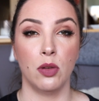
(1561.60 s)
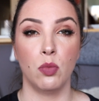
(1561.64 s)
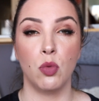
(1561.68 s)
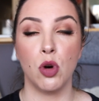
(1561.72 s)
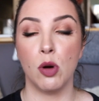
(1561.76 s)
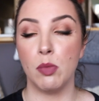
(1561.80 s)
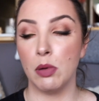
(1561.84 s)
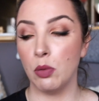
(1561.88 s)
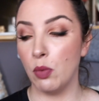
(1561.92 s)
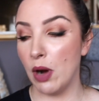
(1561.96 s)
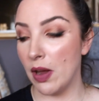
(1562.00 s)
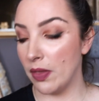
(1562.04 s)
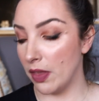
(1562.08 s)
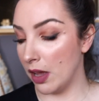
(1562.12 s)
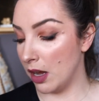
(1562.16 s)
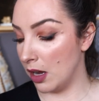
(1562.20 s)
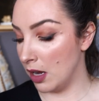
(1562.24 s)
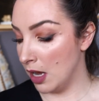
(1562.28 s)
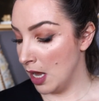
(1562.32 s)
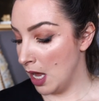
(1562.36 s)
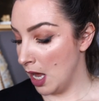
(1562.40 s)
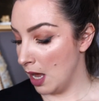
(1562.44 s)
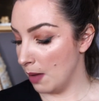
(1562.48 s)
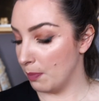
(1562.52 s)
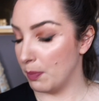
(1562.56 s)
the warmer
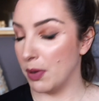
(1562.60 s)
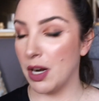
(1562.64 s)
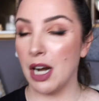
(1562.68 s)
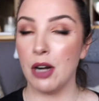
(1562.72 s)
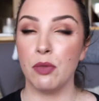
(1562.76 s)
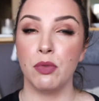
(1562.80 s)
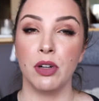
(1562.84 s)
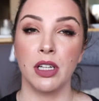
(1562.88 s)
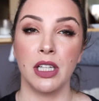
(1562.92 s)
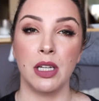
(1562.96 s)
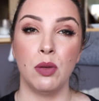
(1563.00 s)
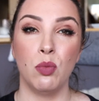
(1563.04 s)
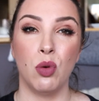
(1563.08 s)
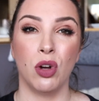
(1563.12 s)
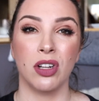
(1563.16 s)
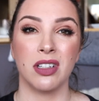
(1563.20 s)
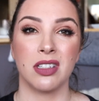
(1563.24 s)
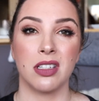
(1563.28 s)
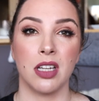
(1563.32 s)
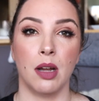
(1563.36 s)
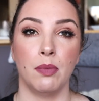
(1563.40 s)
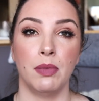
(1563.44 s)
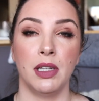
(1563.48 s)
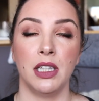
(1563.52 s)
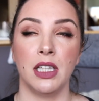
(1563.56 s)
weather, but I really want
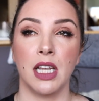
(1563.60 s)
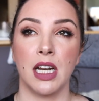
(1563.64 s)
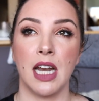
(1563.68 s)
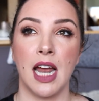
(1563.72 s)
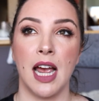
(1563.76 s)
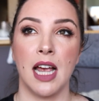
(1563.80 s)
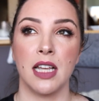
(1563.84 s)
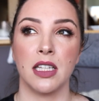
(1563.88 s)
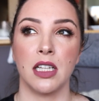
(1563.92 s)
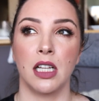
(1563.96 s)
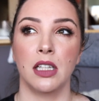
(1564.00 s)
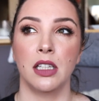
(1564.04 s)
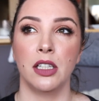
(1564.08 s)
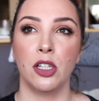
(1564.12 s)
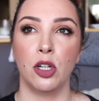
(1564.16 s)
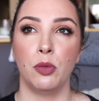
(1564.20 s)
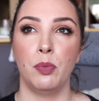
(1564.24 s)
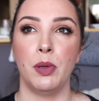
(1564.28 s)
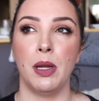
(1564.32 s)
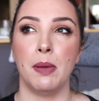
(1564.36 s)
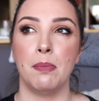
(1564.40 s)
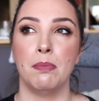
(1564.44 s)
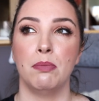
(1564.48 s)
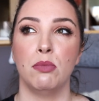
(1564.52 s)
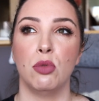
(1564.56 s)
something that has a little
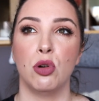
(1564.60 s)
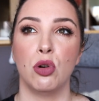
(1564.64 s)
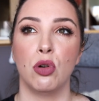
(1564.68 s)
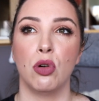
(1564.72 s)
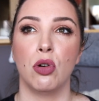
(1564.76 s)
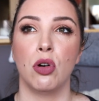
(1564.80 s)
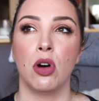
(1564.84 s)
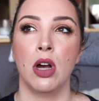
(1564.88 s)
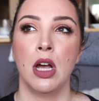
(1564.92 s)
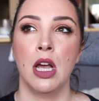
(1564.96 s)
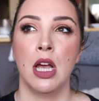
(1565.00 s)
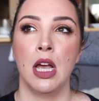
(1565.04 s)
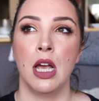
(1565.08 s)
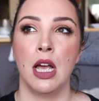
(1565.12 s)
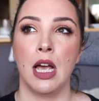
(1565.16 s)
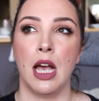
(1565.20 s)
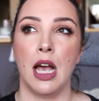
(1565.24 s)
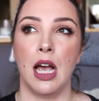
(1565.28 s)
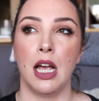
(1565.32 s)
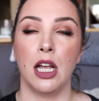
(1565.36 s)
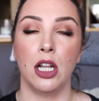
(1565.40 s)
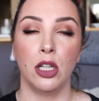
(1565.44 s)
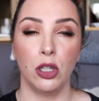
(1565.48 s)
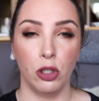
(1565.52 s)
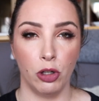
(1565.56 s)
bit more
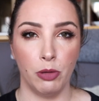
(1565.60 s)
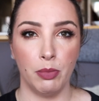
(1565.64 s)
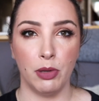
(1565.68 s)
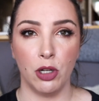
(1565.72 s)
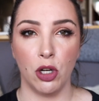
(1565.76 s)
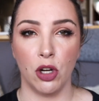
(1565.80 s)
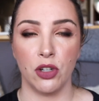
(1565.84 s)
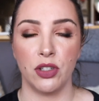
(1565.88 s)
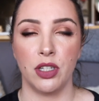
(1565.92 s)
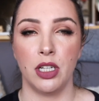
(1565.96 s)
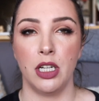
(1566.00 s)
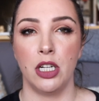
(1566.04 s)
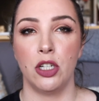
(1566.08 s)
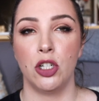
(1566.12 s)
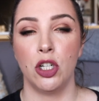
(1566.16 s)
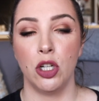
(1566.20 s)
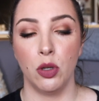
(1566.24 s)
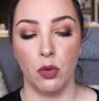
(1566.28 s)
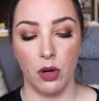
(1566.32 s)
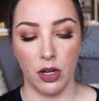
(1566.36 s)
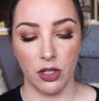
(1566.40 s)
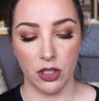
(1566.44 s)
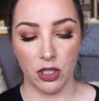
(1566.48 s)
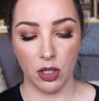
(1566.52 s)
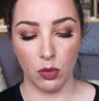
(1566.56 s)
luminosity to it.